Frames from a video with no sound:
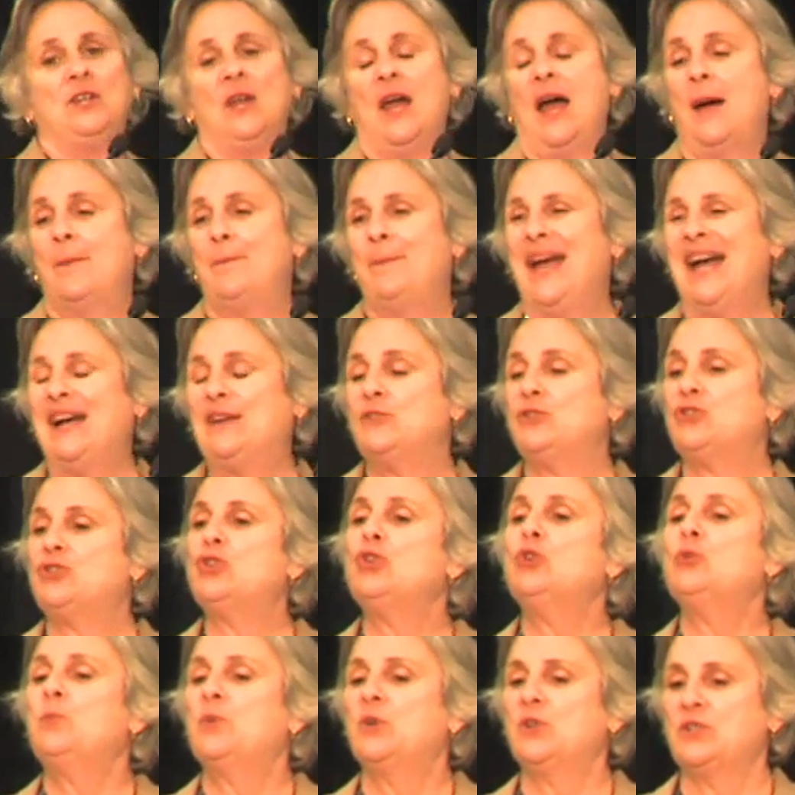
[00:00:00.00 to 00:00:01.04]
about
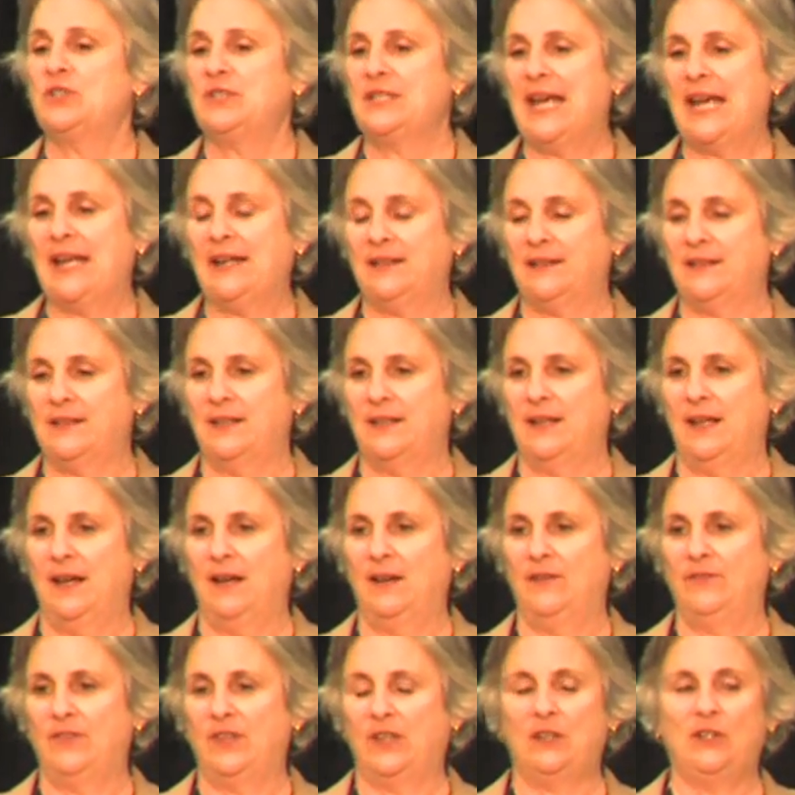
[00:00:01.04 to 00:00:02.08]
2%
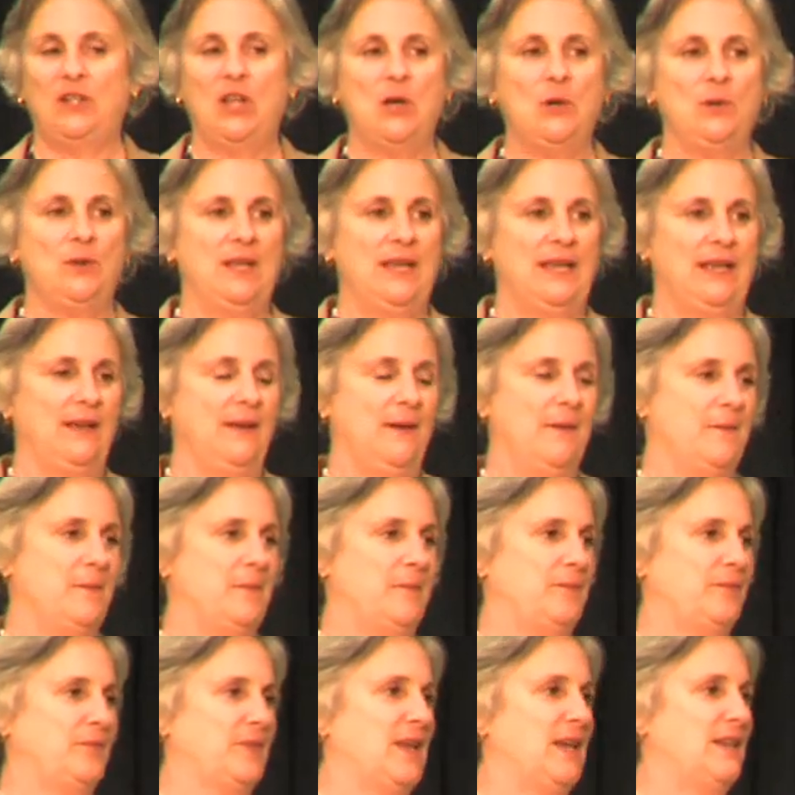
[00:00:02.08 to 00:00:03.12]
of the clothing
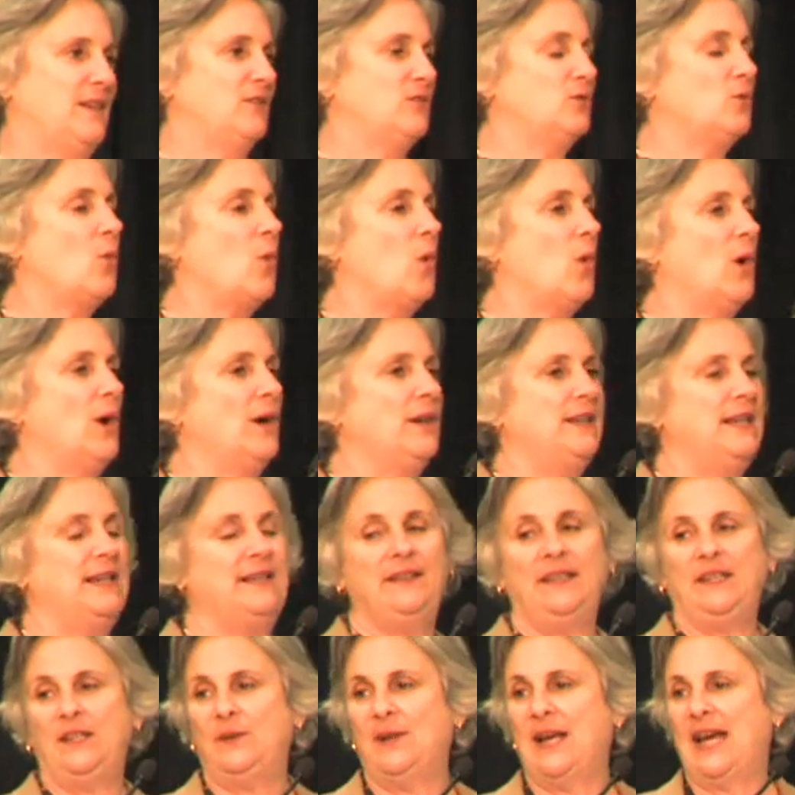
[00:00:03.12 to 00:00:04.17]
that is worn in
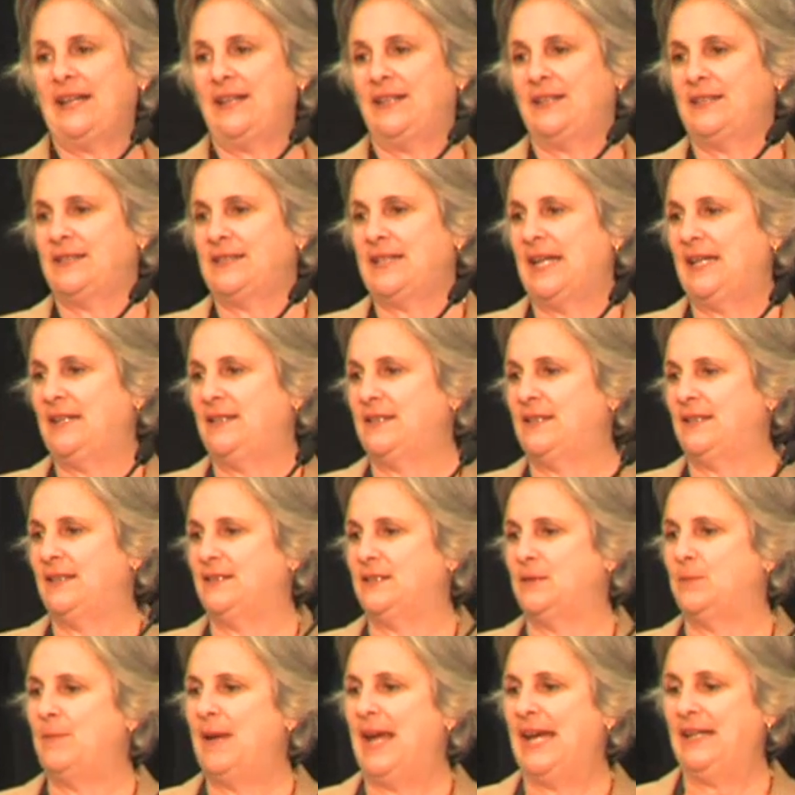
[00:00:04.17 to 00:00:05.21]
the United States
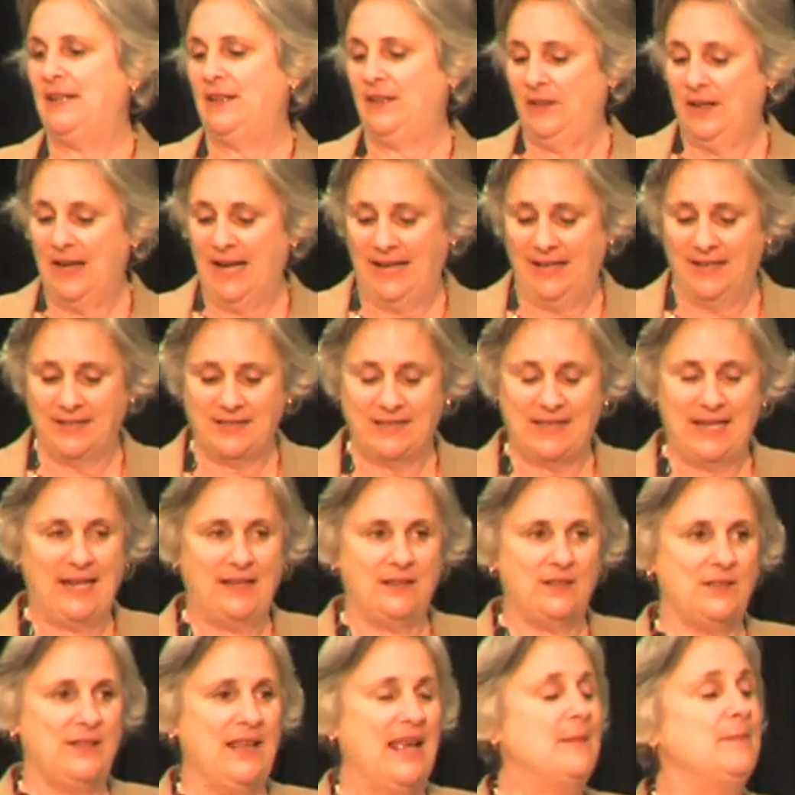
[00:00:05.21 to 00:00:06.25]
is made in the United
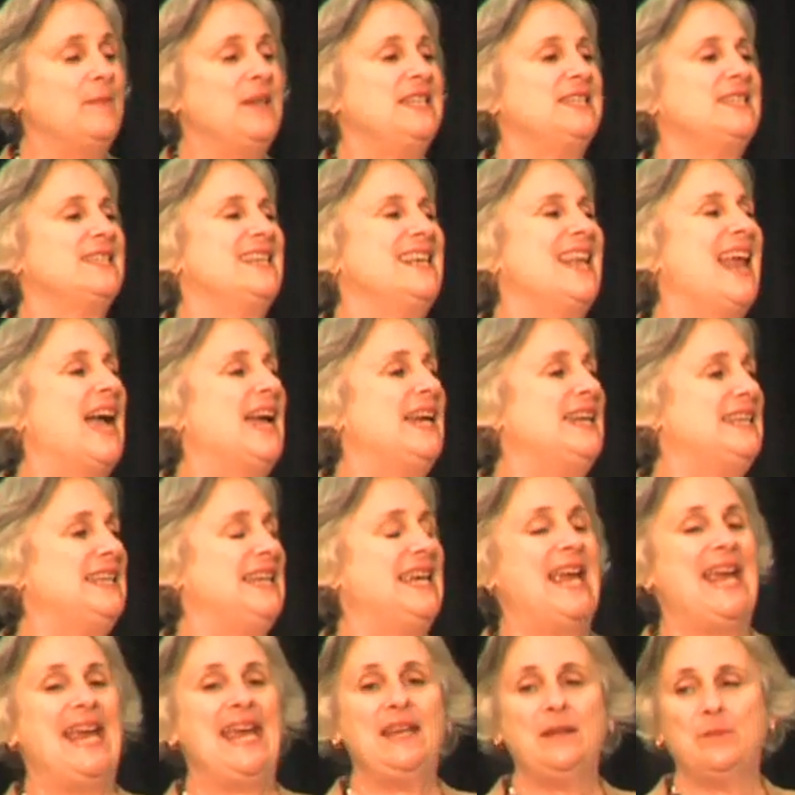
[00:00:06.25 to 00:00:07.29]
States. That means
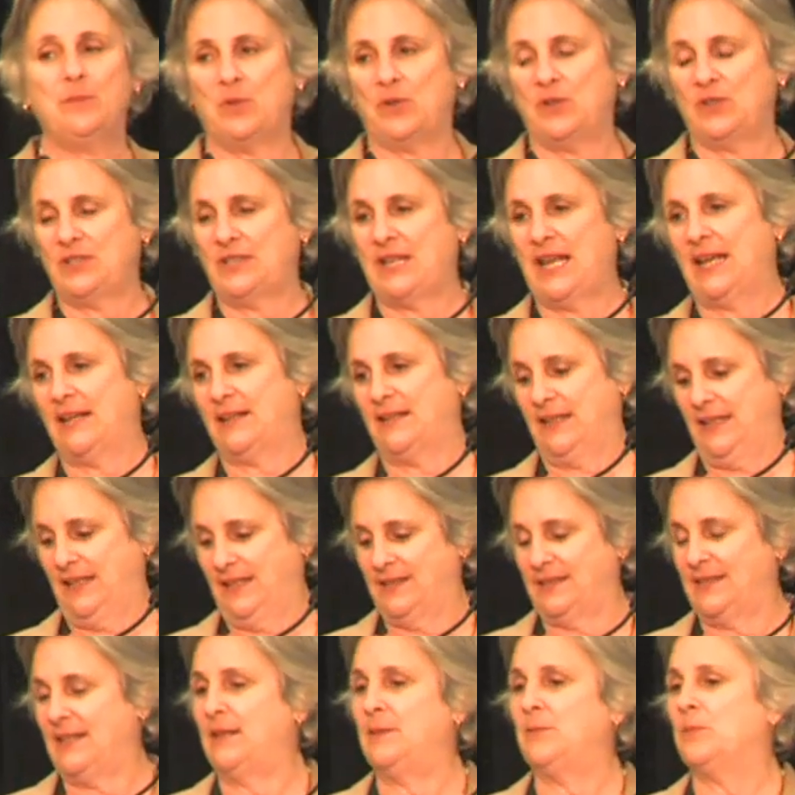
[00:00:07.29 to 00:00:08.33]
98%
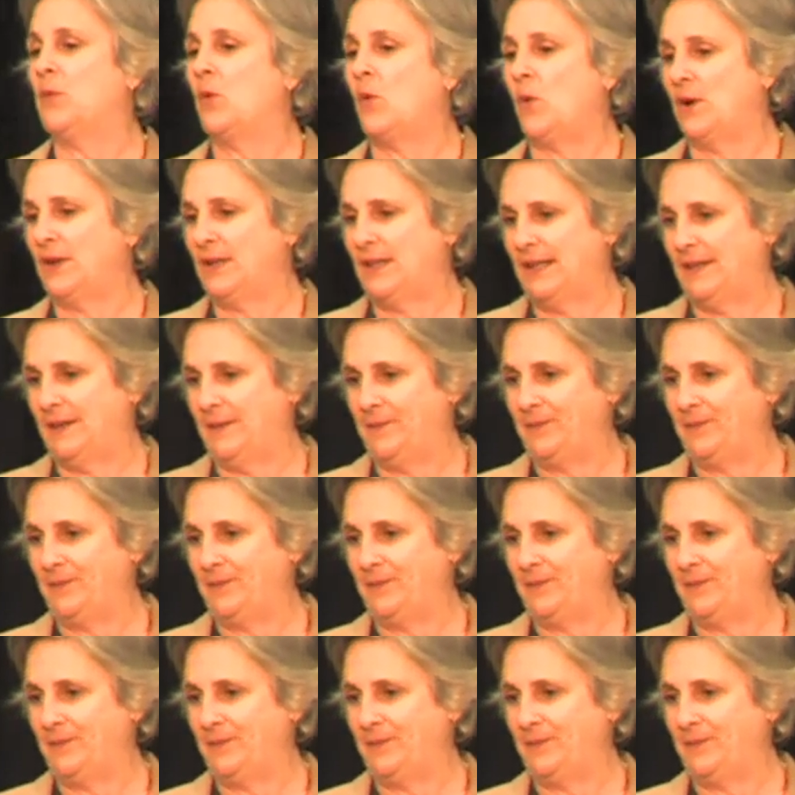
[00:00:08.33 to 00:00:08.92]
is imported.